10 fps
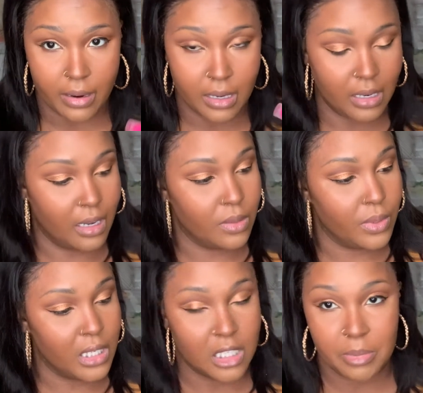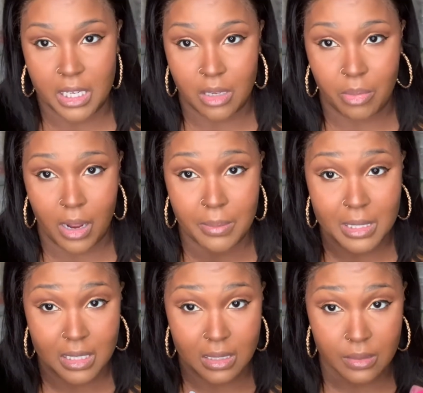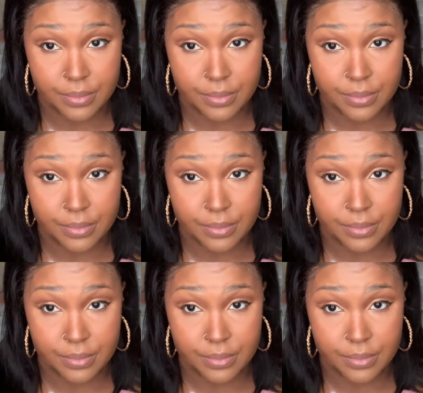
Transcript: and the other one is Pinky Promise.